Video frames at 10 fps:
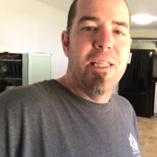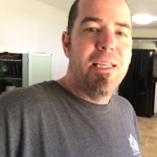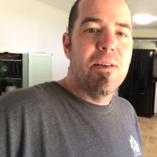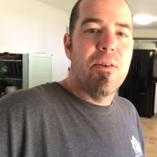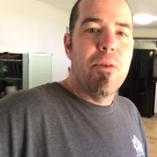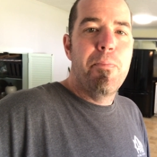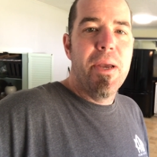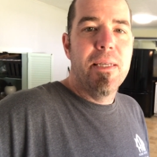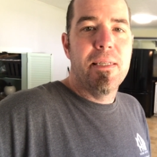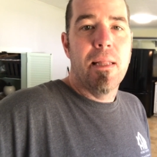These are the
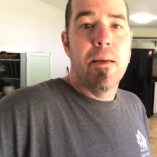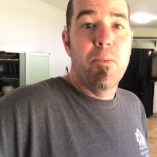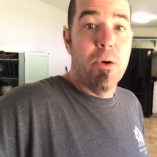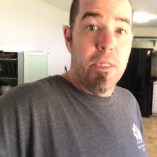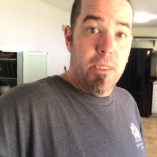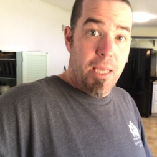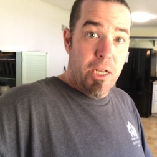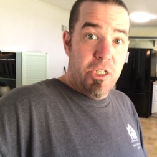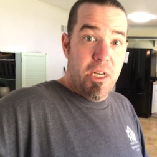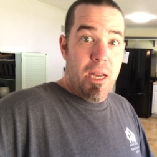big selling points,
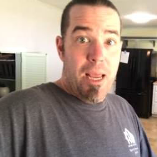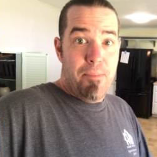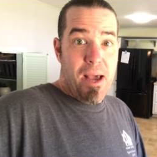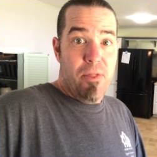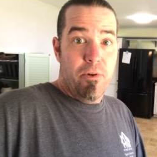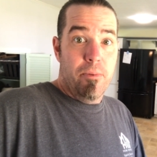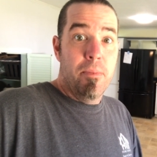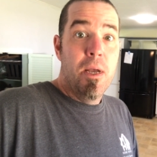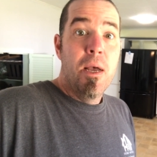kitchen and bathroom,